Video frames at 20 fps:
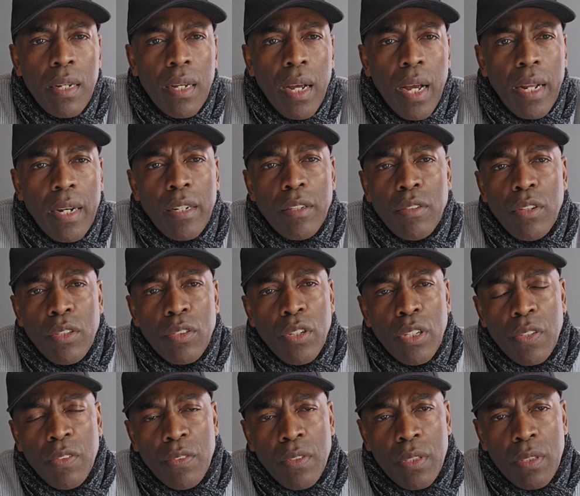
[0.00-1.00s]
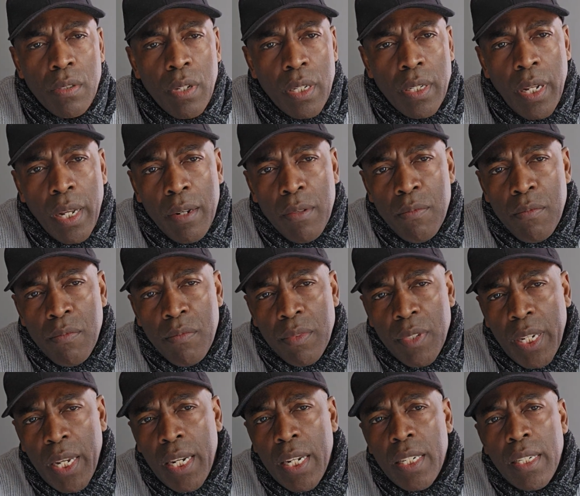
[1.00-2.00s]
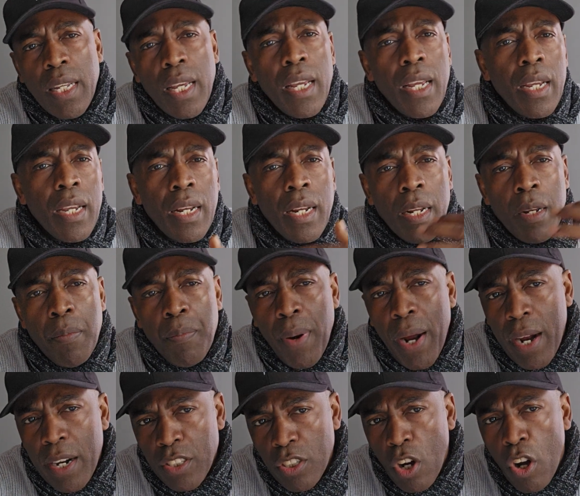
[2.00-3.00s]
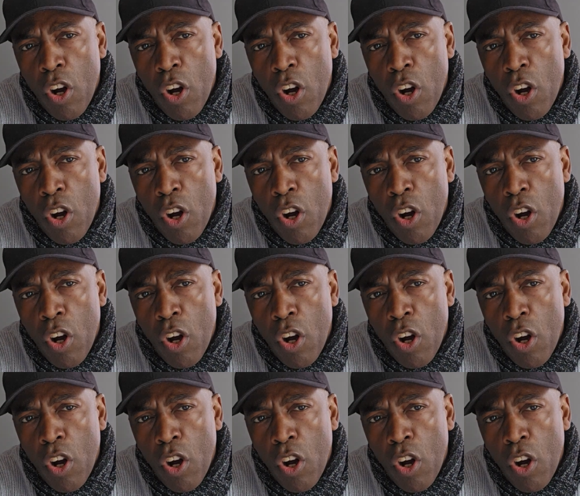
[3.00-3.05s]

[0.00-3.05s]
And it does then Kenneth Hagin and passed